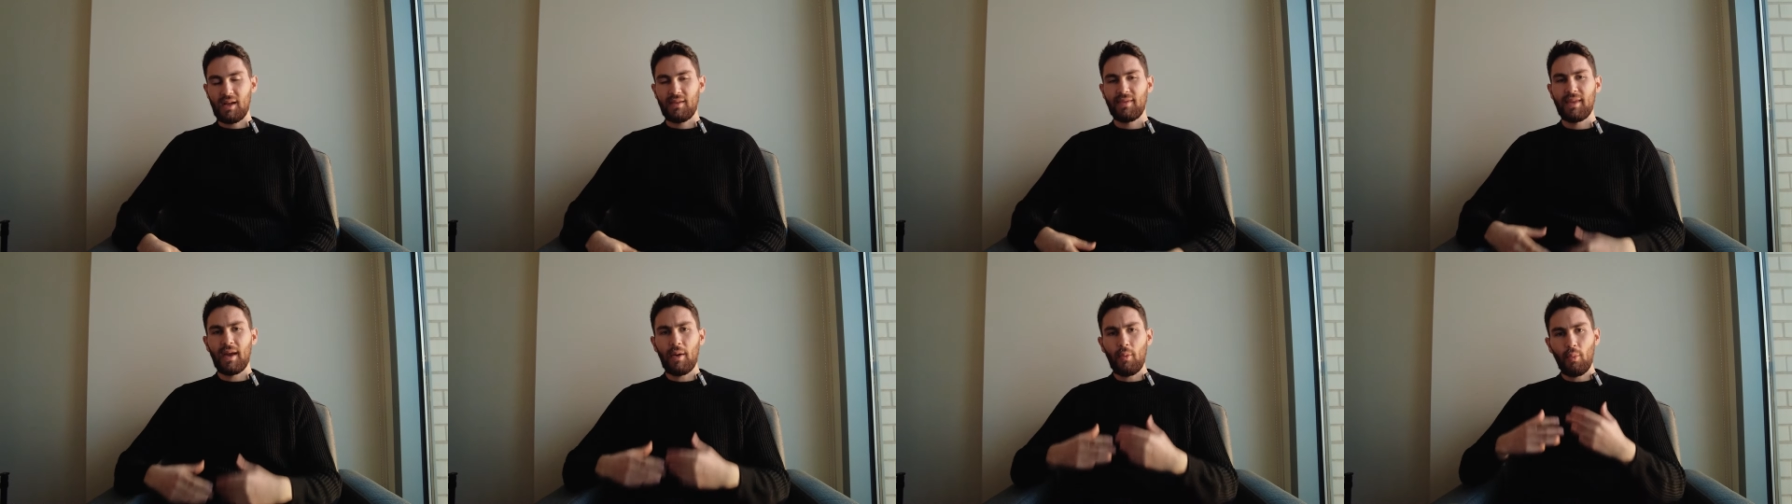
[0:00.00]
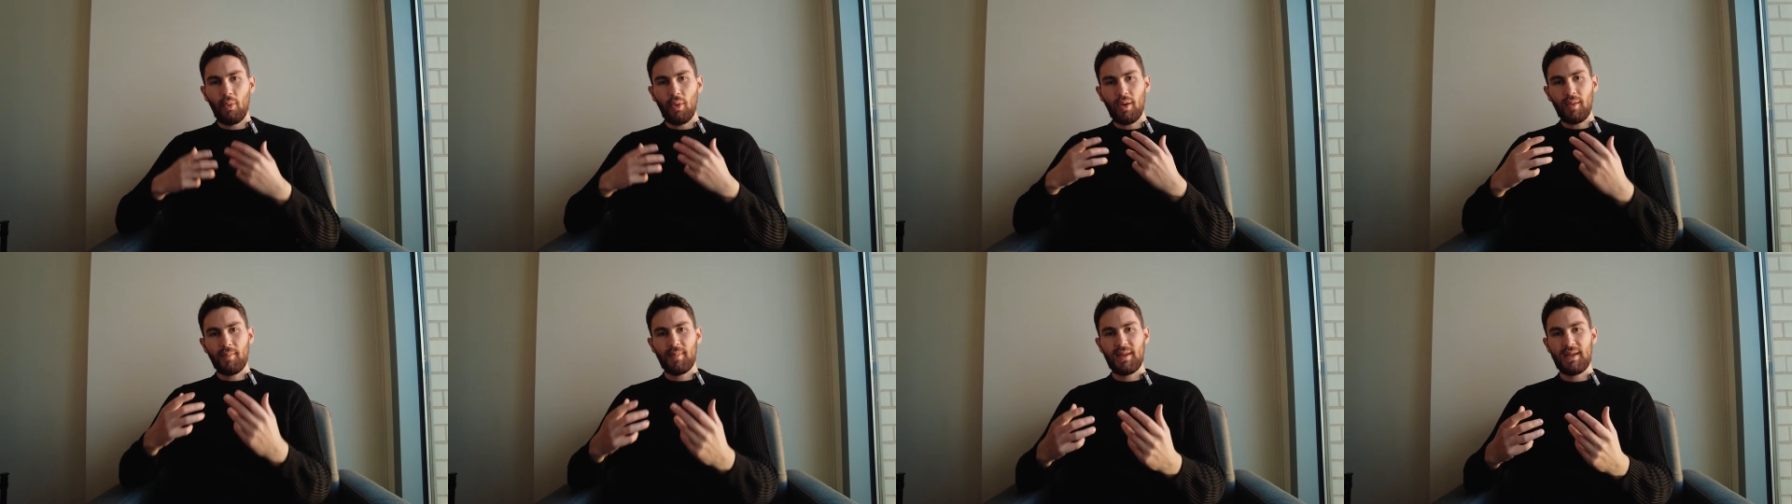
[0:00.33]
there
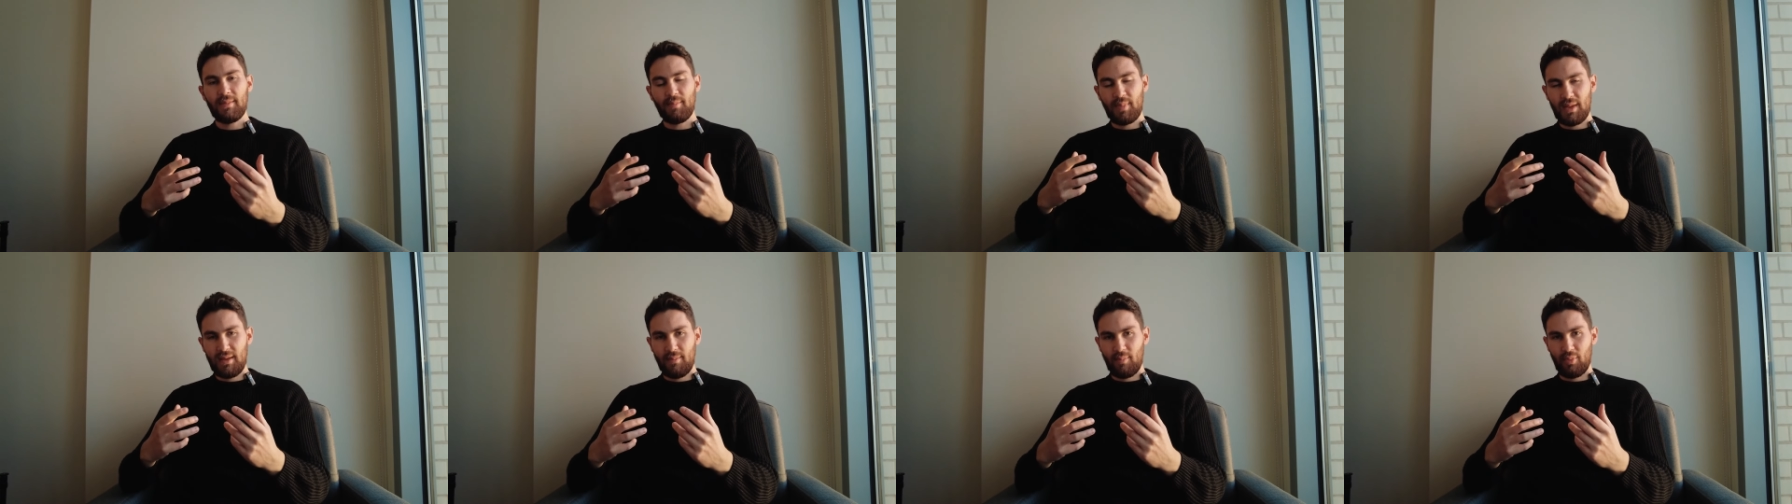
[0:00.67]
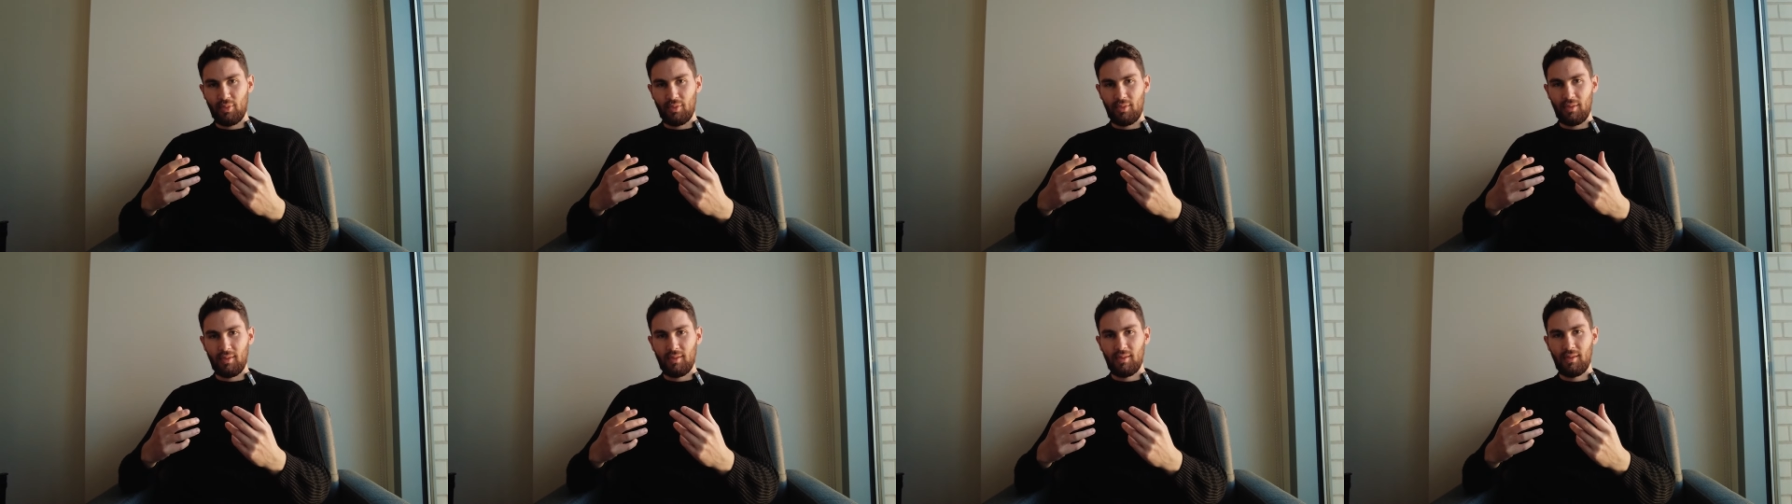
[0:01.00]
will be
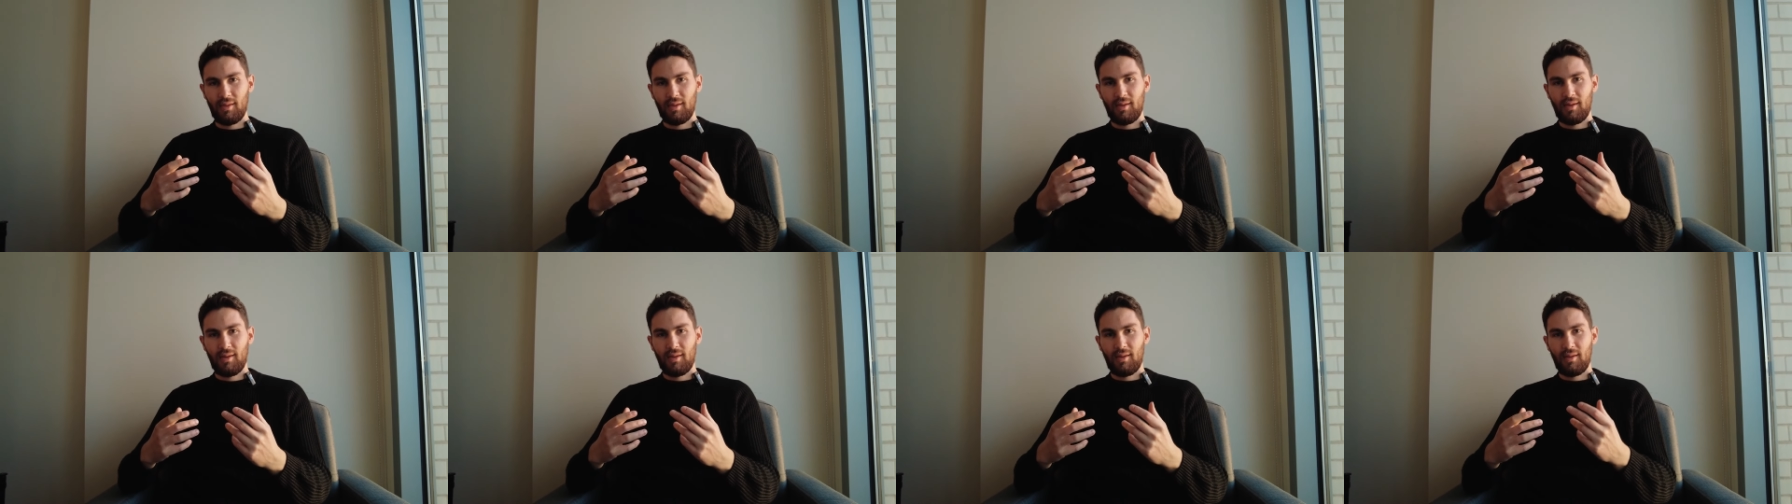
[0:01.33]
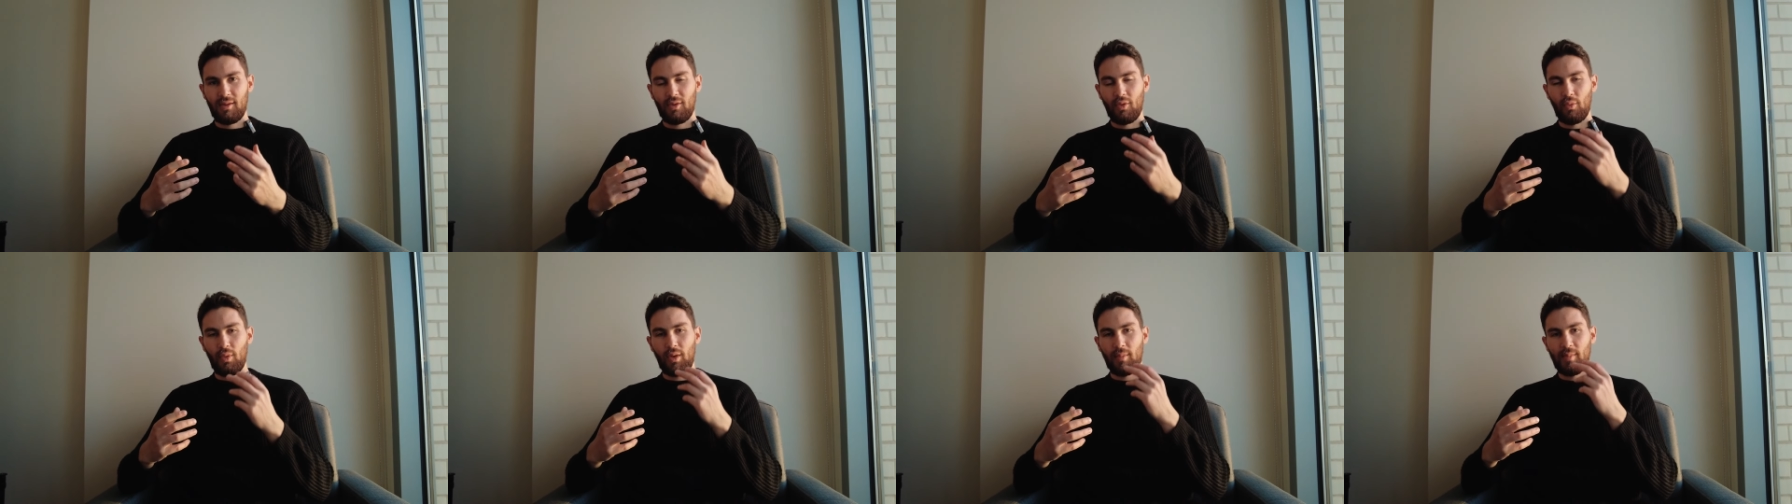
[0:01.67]
people
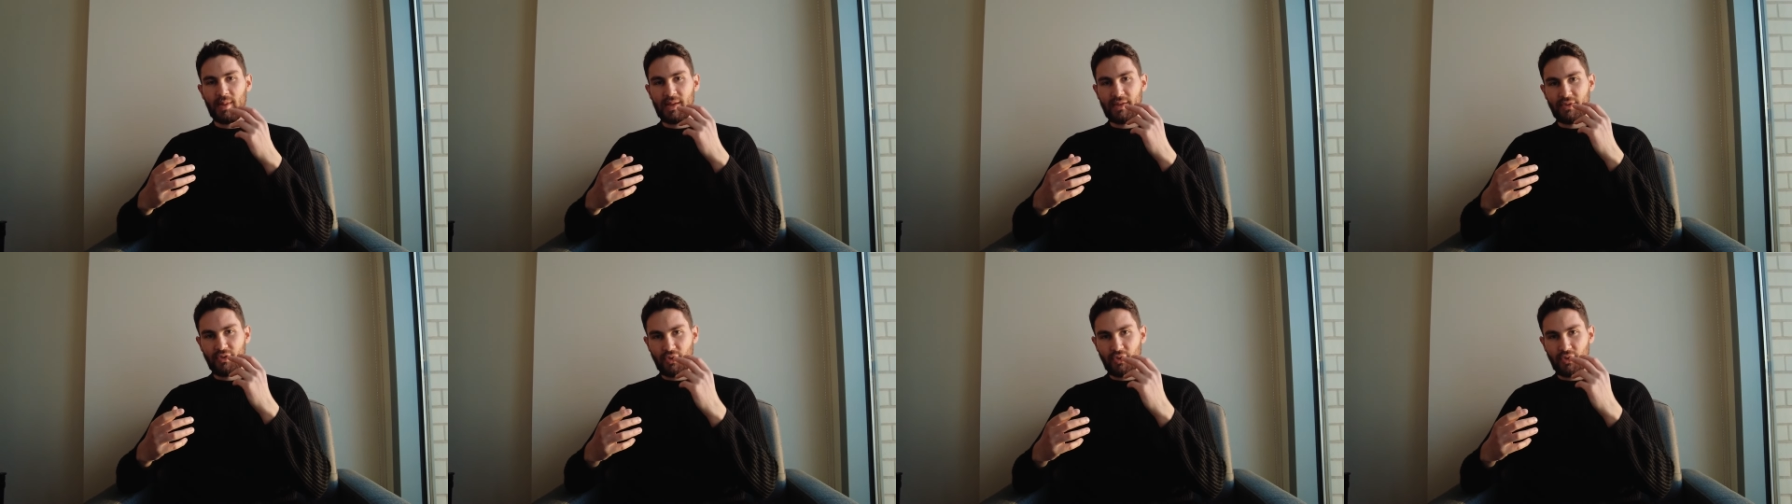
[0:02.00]
who will be